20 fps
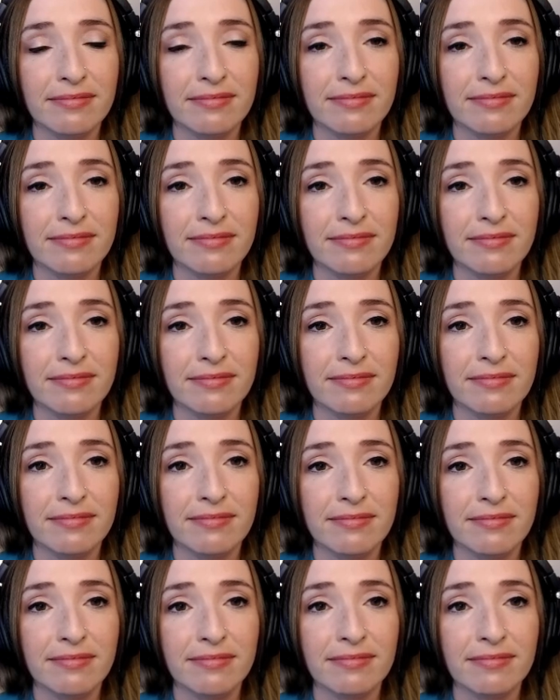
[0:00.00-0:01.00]

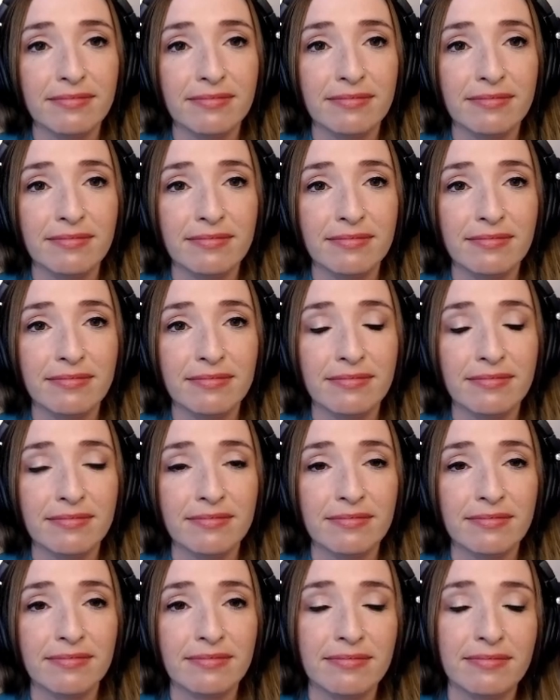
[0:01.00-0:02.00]

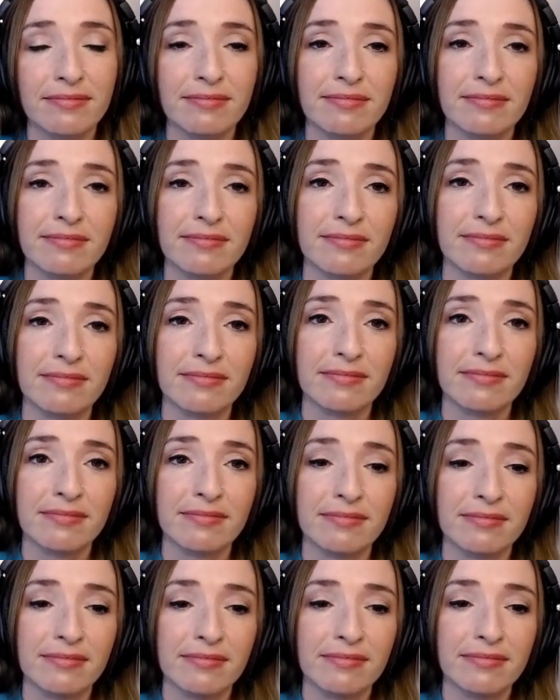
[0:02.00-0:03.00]

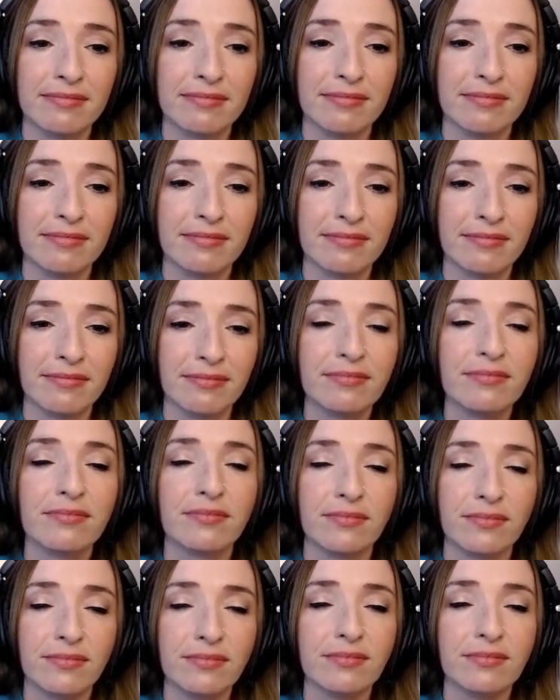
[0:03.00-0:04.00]

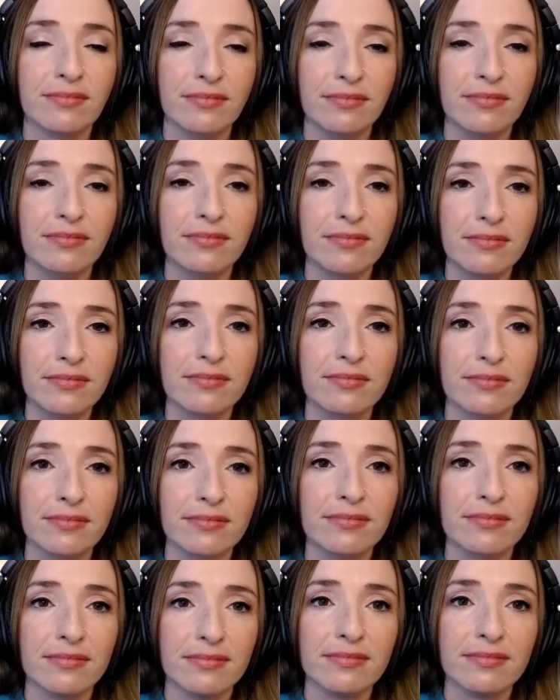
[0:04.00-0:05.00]

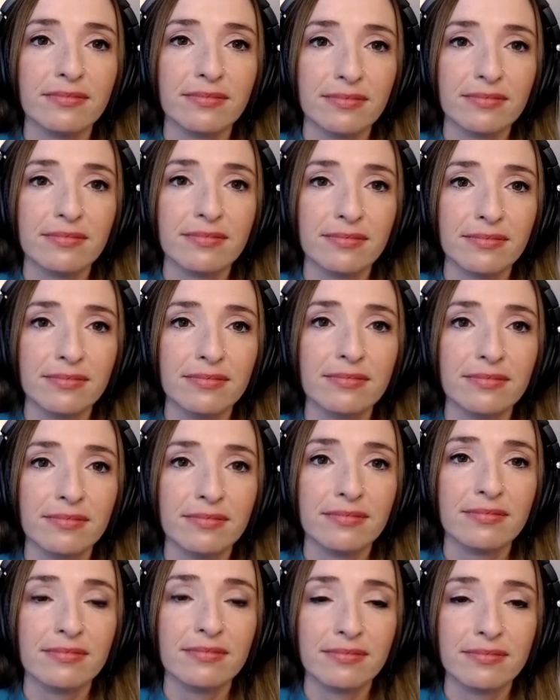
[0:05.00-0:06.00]

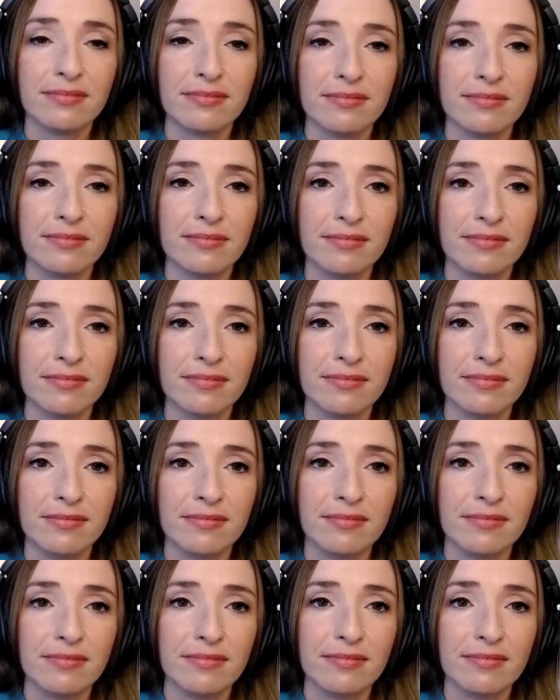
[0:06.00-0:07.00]

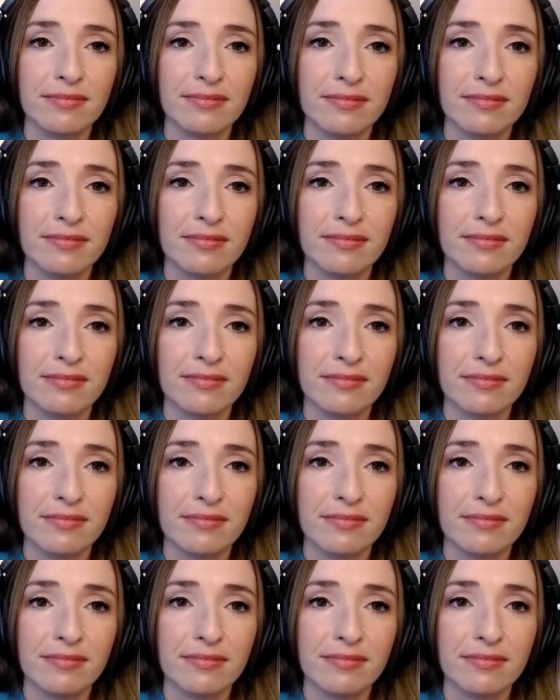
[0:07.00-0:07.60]
[no speech]